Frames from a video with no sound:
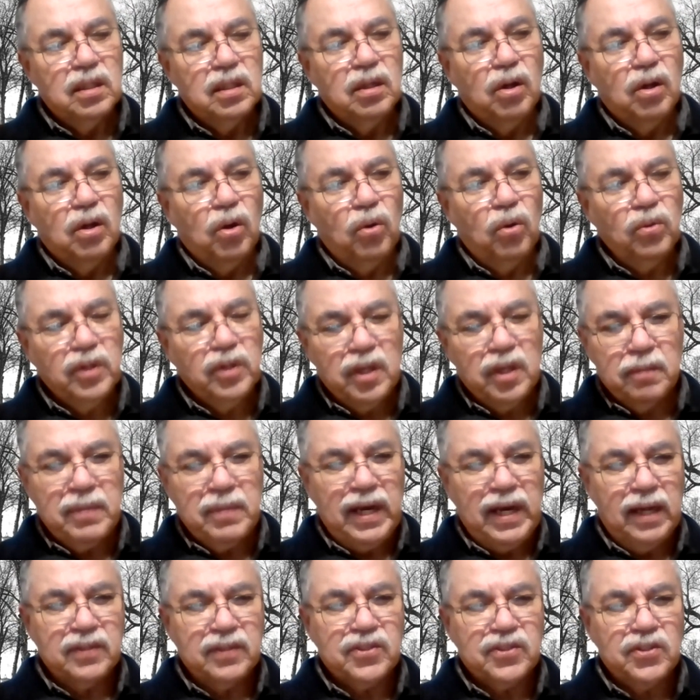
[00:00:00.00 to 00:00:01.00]
only
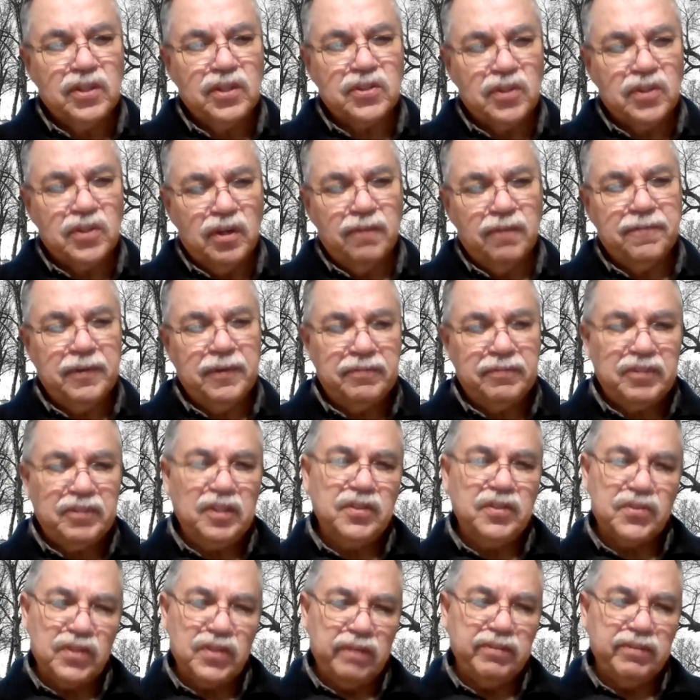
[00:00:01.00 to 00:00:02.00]
about 650 to
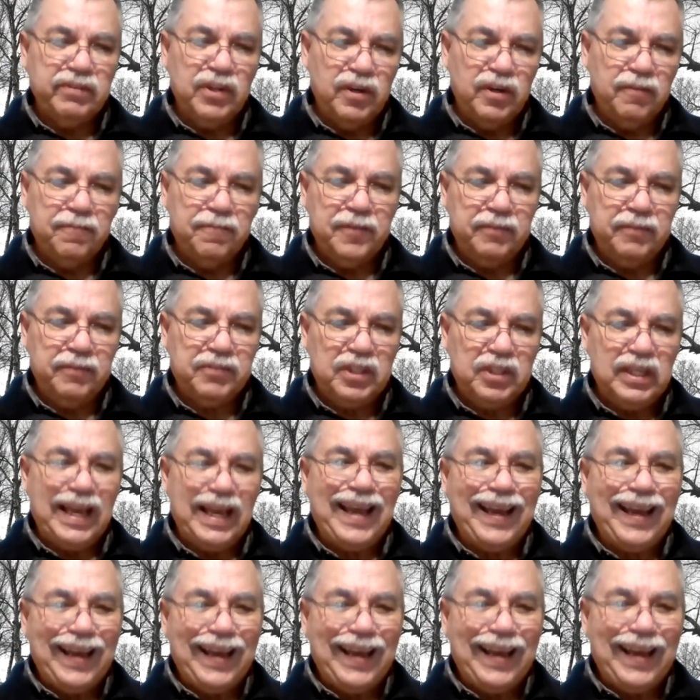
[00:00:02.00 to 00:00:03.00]
750
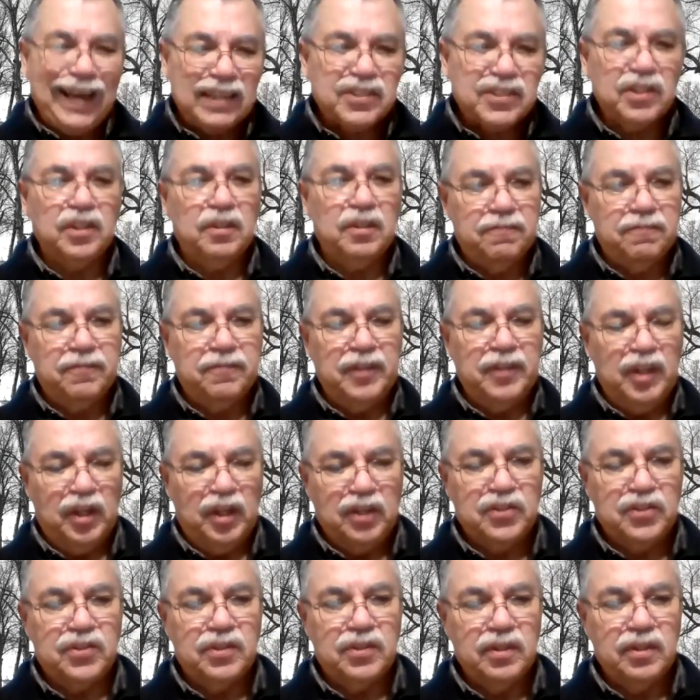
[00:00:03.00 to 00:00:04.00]
actually
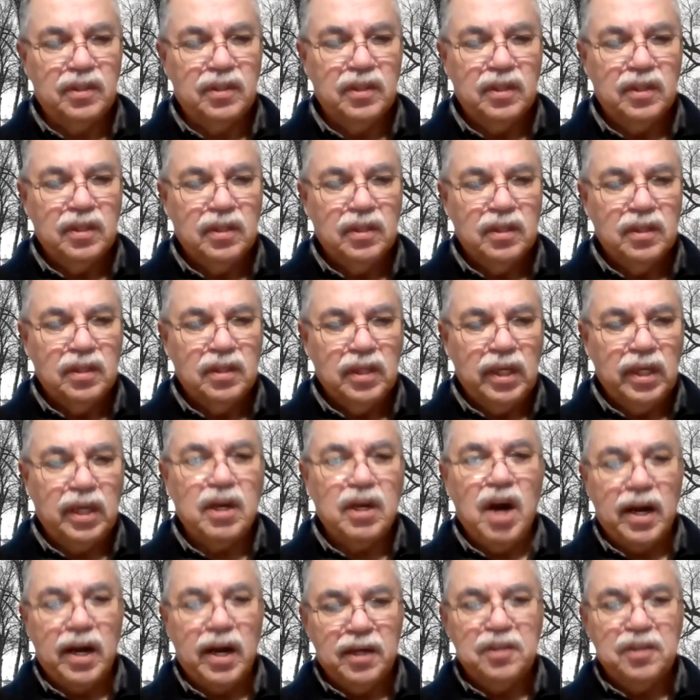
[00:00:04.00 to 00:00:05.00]
finished and
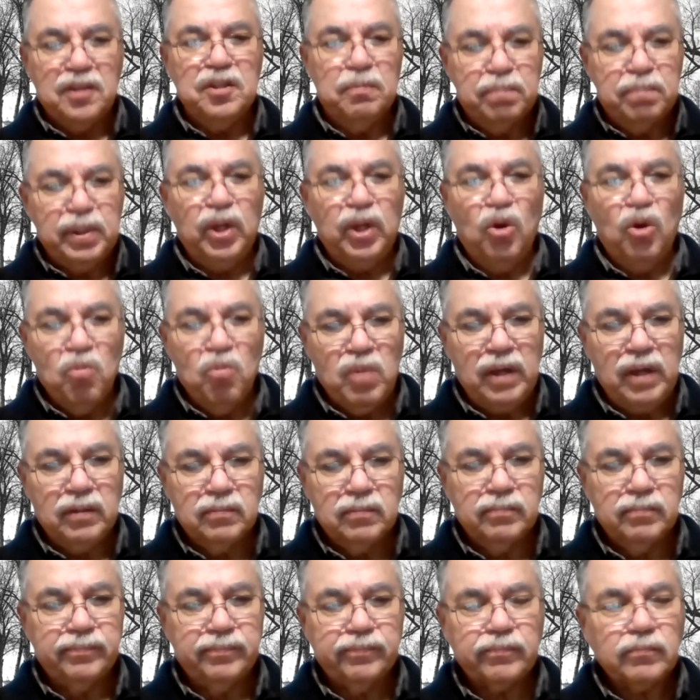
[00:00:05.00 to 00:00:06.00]
got a diploma.
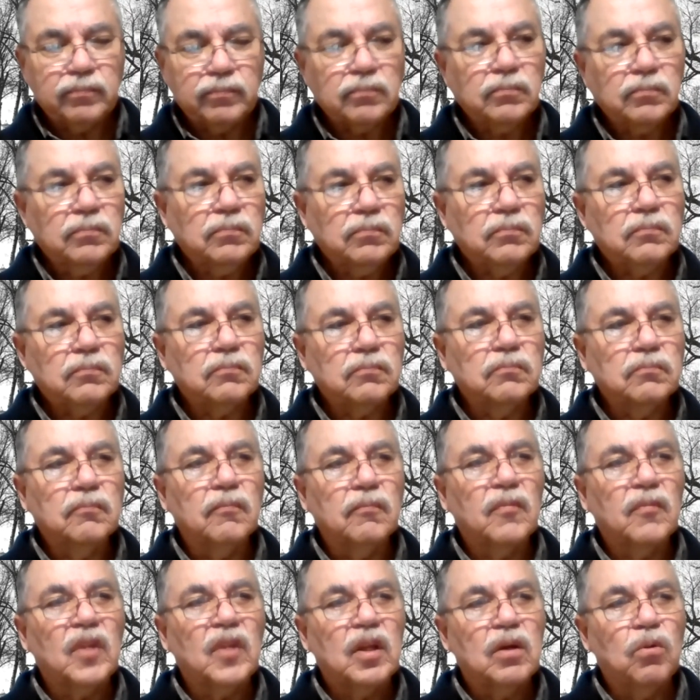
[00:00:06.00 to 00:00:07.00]

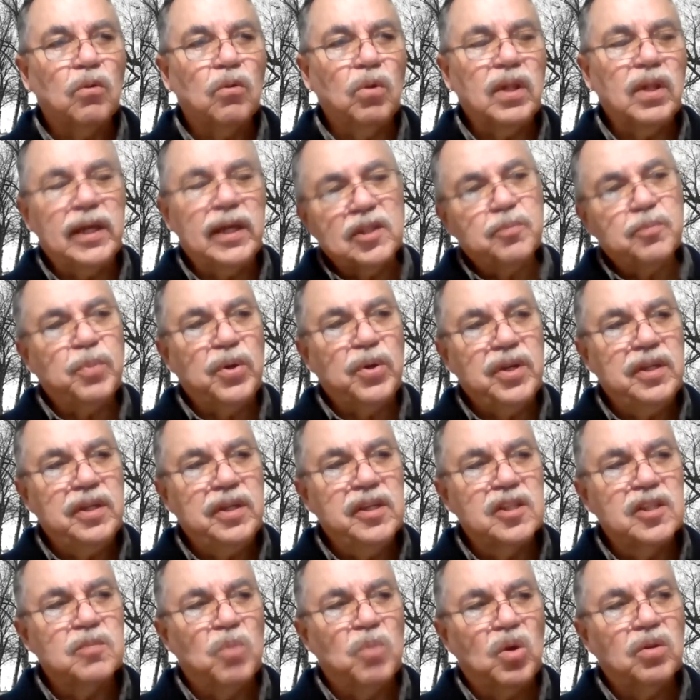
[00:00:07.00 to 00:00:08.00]
Well, that's pretty
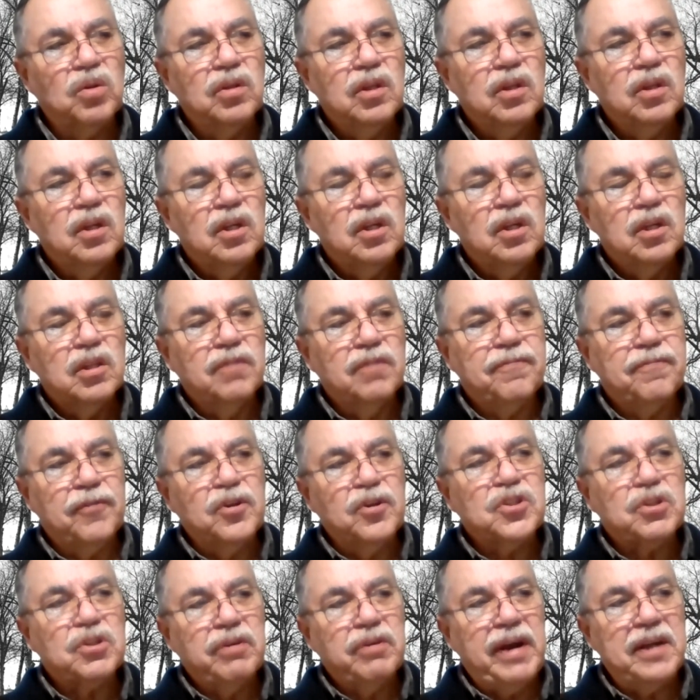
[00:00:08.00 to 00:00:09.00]
dismal. The
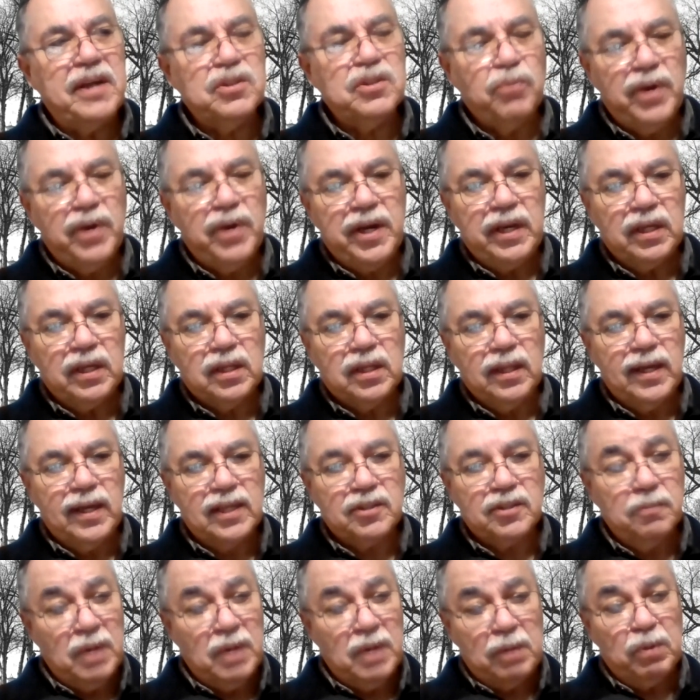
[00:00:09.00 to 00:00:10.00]
first graduating class,
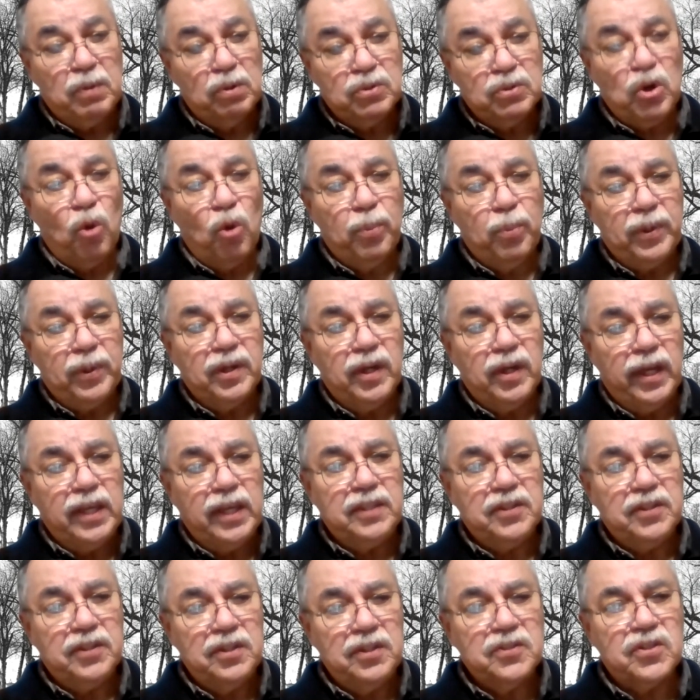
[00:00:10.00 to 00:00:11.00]
remember it was open in
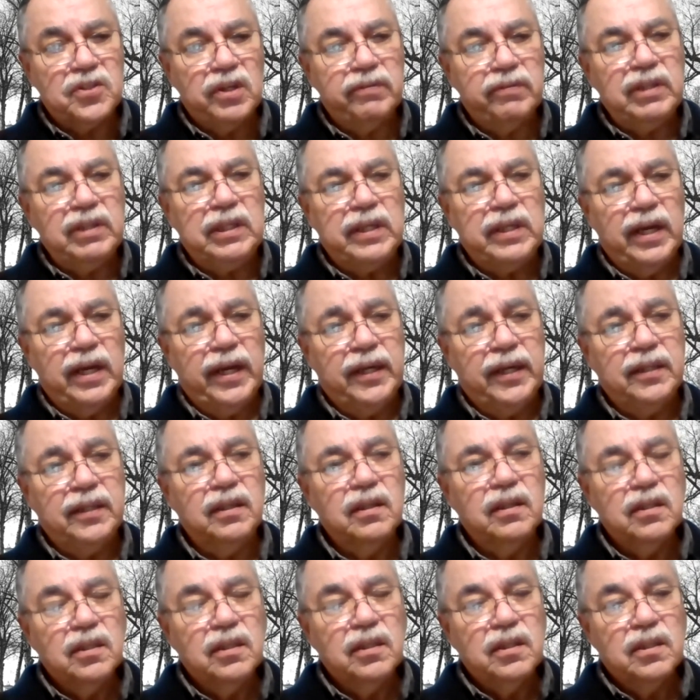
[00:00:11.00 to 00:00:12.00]
1879,
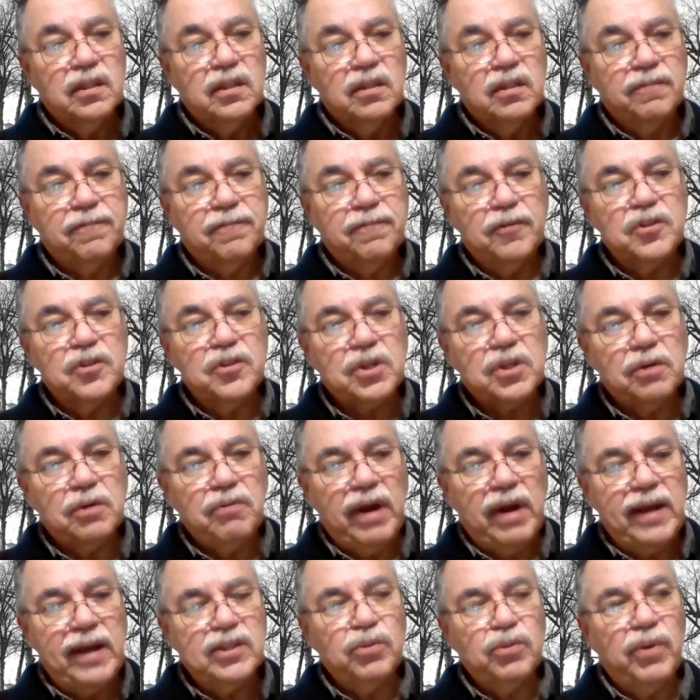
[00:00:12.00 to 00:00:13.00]
the first
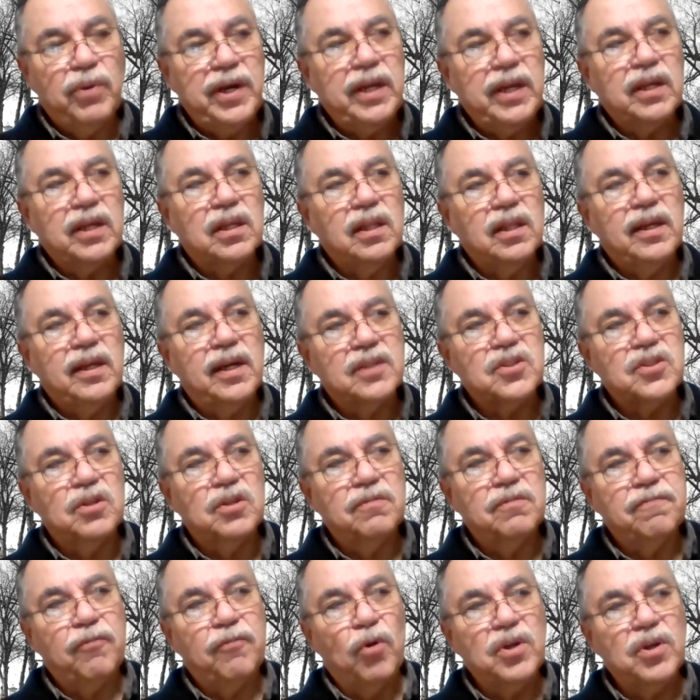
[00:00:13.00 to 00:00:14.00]
graduating class of
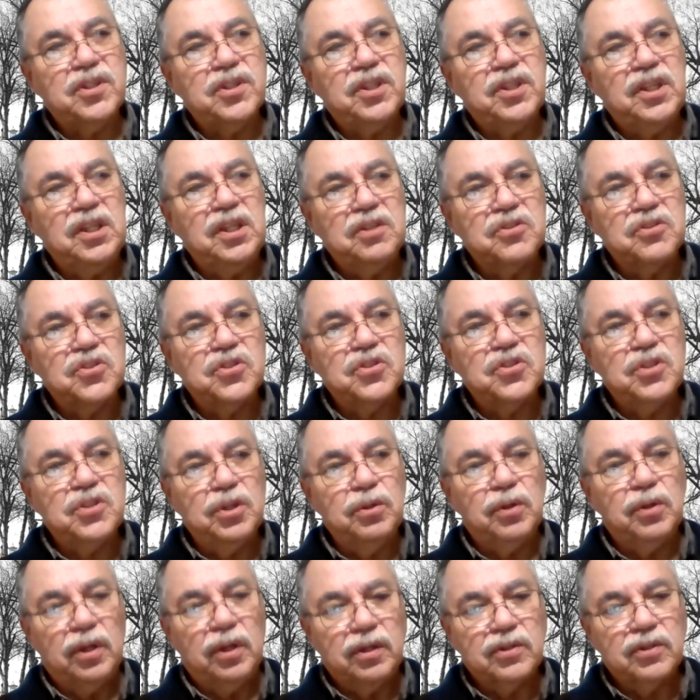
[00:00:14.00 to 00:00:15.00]
14
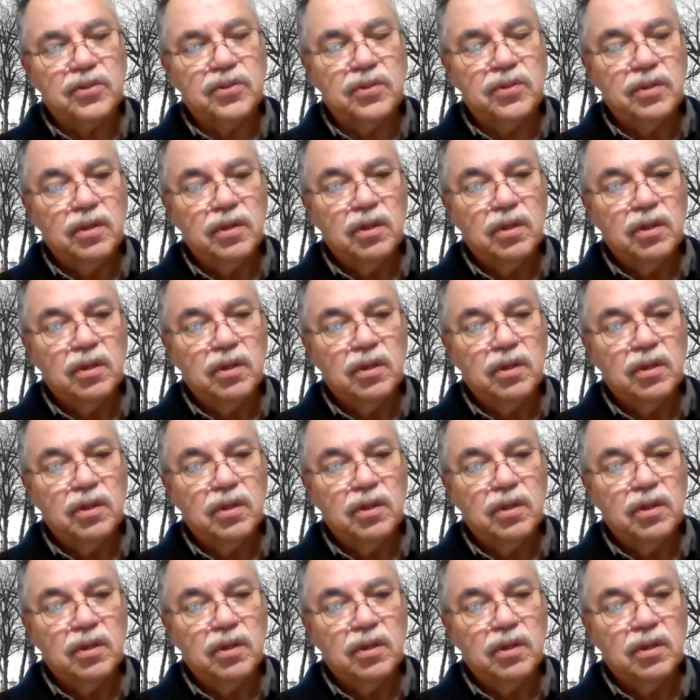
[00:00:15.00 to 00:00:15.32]
students